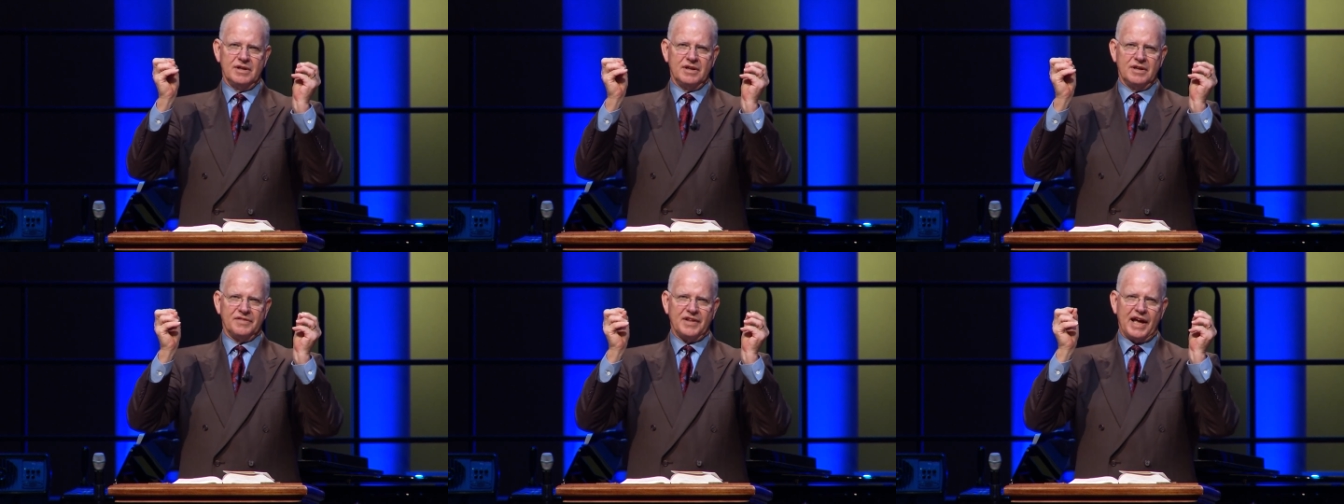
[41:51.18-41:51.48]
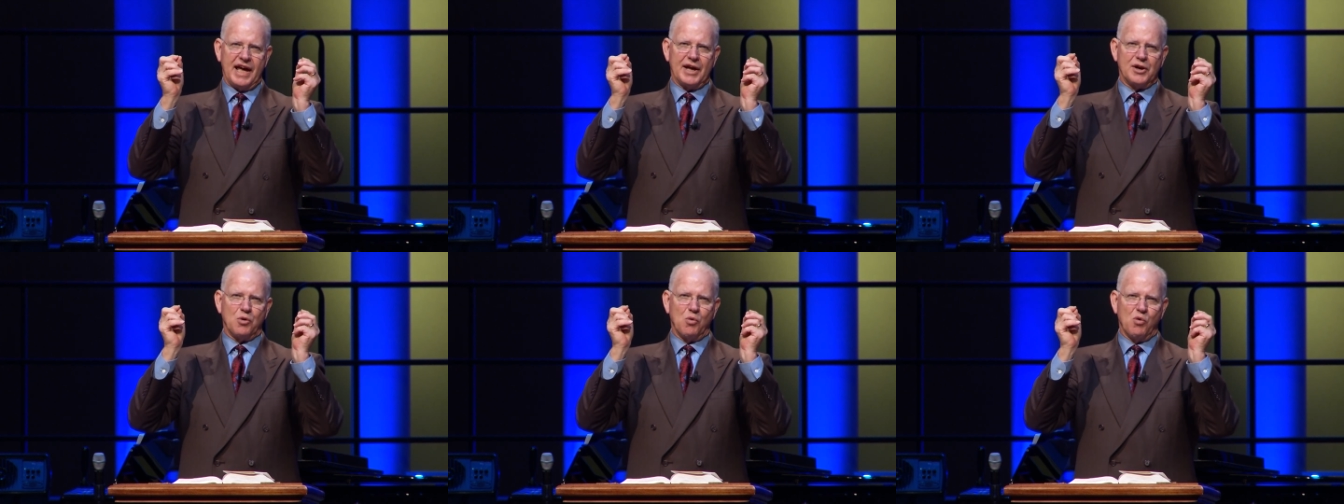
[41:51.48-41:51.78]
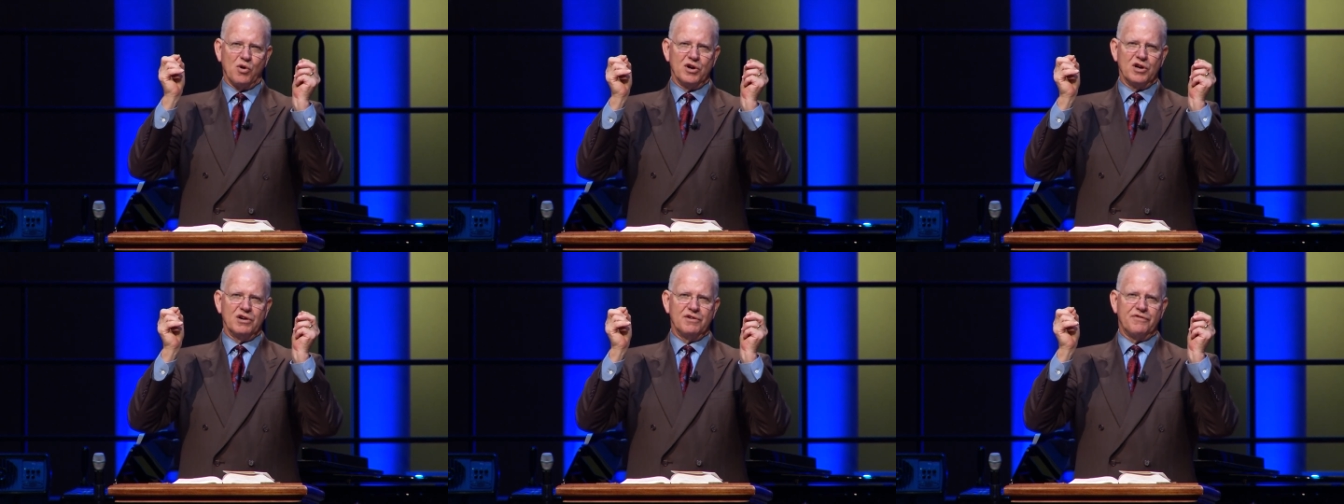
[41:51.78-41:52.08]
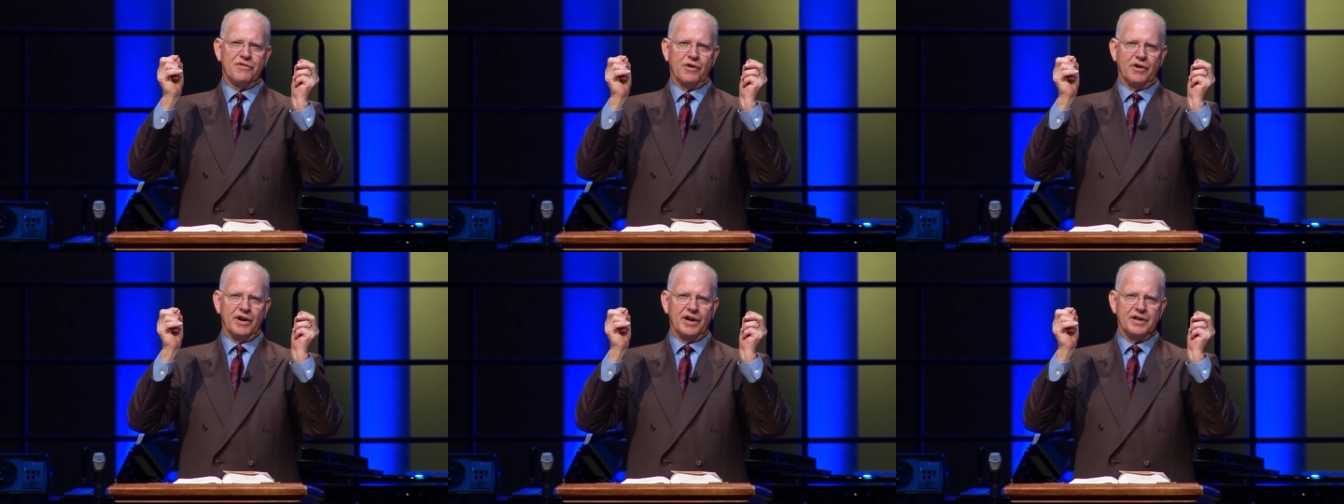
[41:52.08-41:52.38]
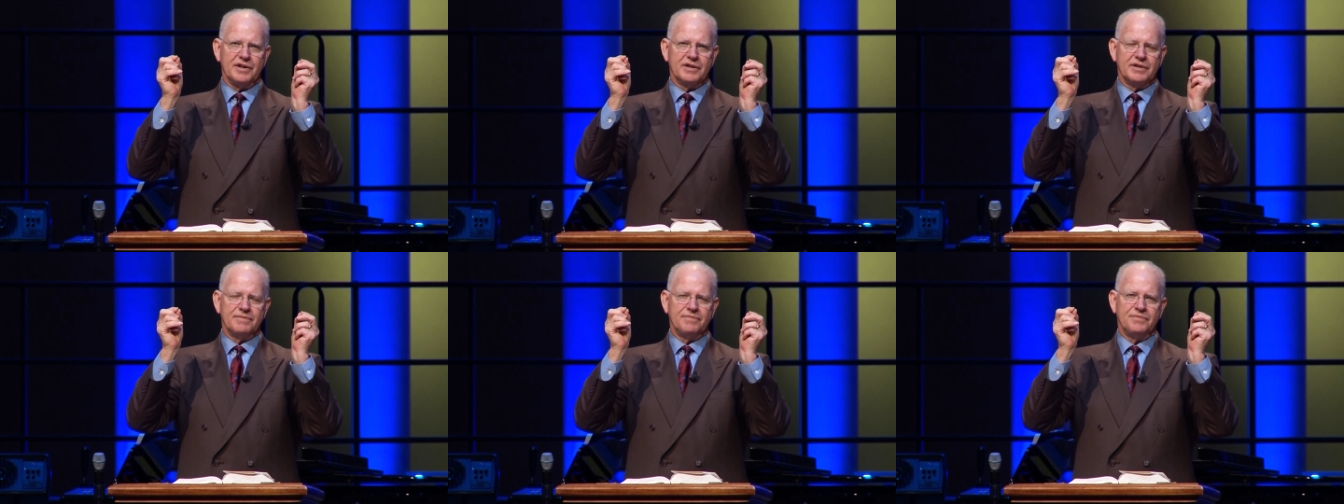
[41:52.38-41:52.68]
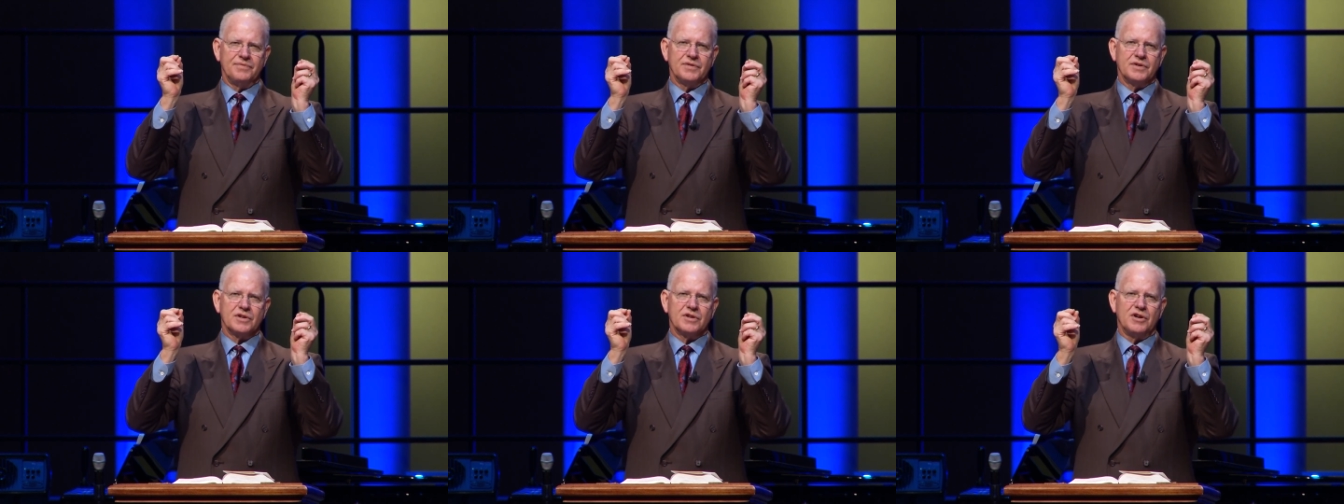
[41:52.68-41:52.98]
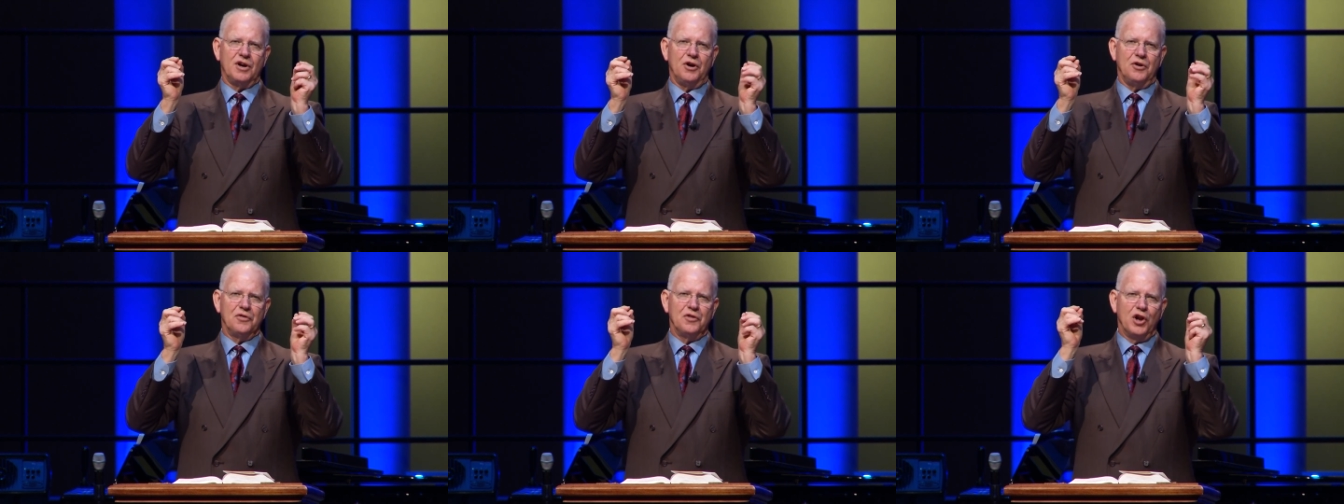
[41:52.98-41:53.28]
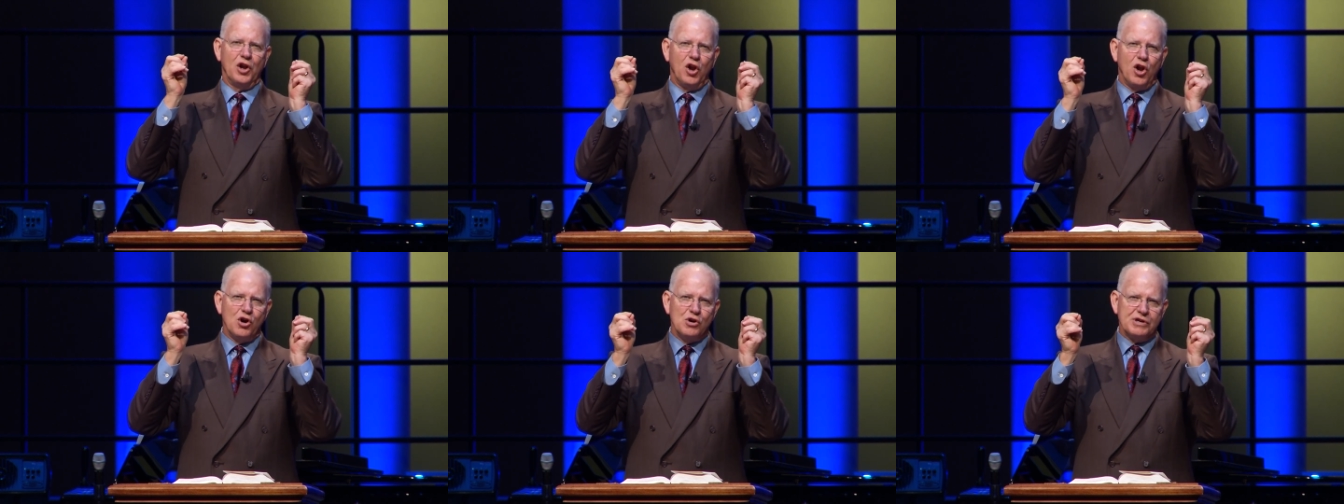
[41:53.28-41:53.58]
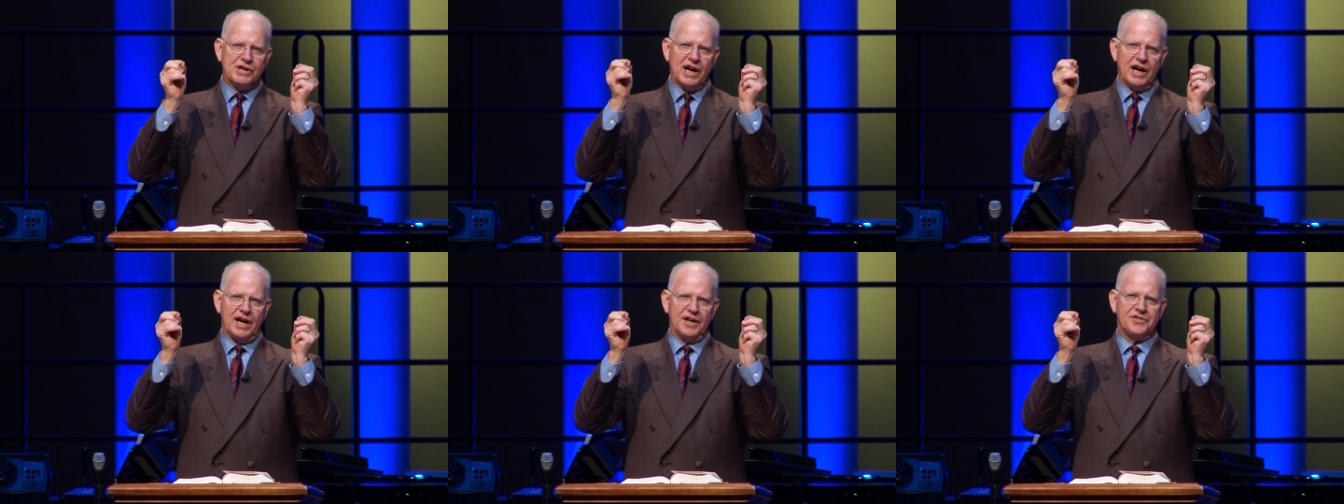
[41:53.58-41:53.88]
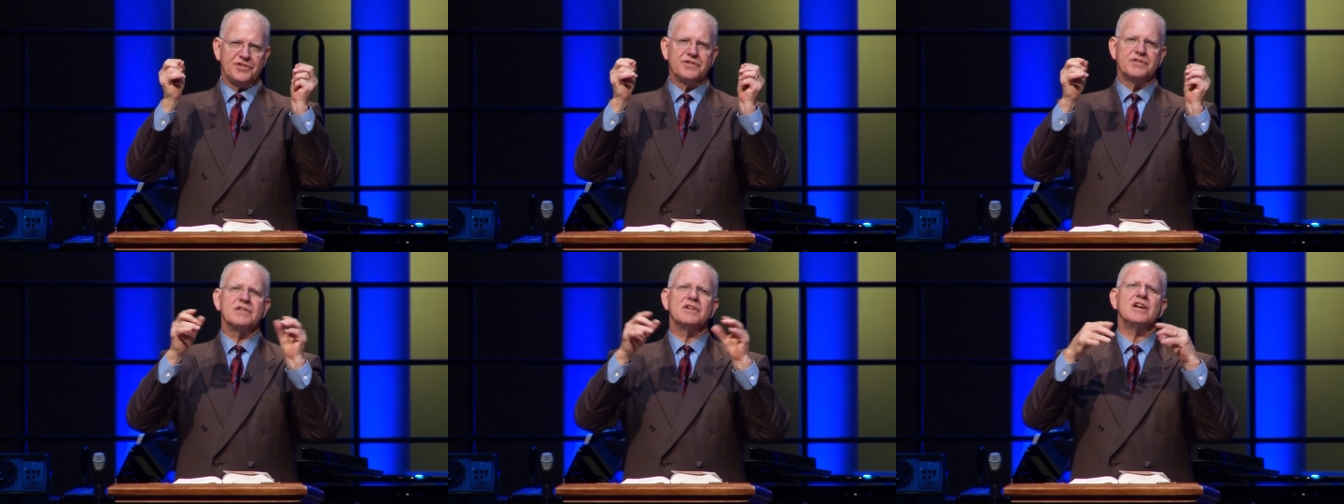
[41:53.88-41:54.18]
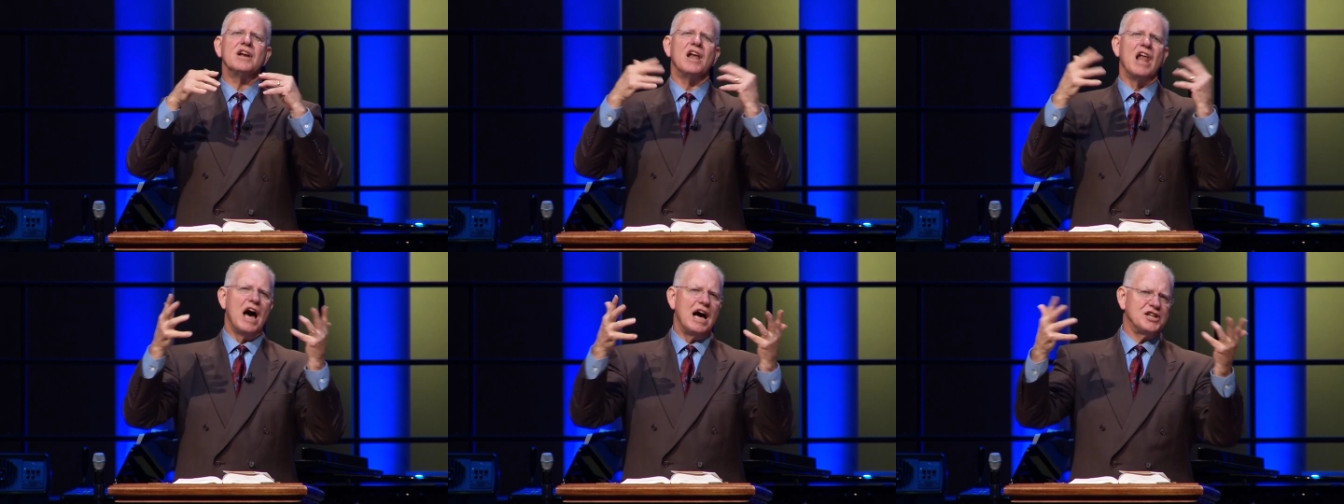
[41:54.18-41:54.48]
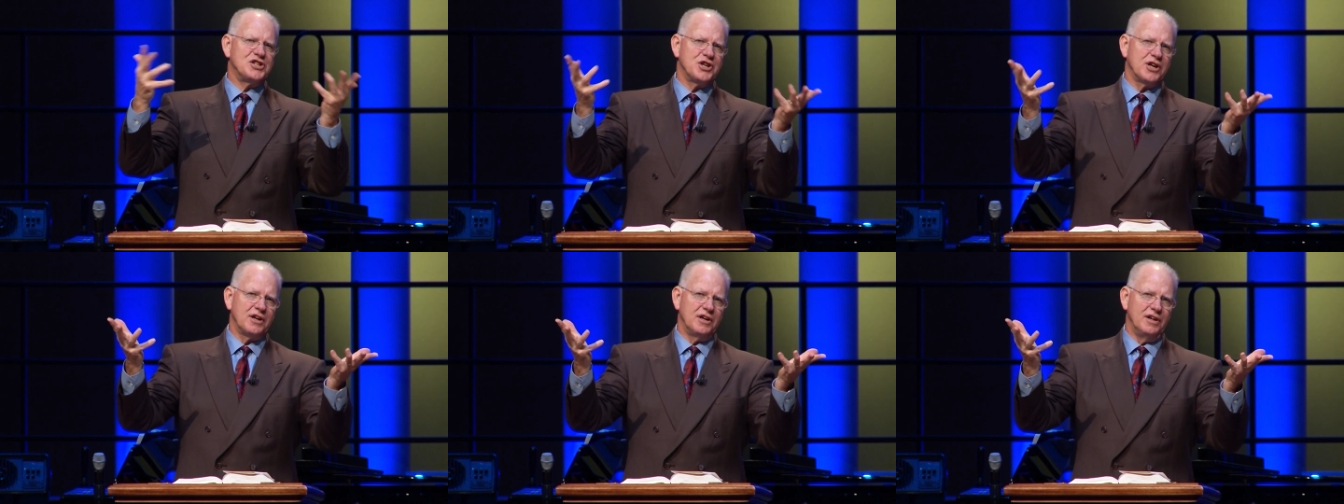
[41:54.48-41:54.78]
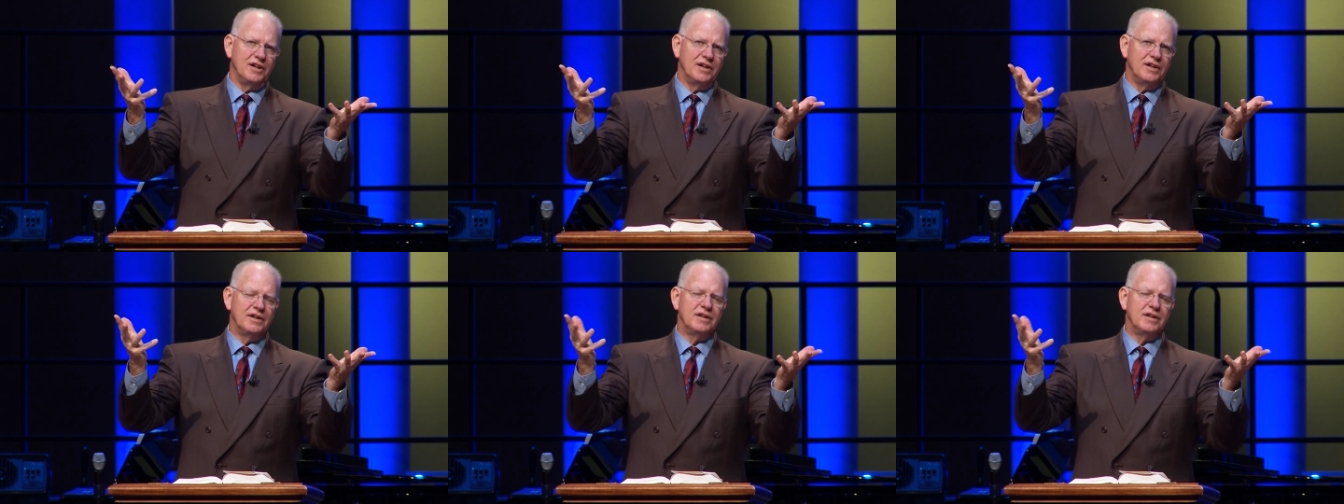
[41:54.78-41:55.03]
They had a word for it called the logos, logical,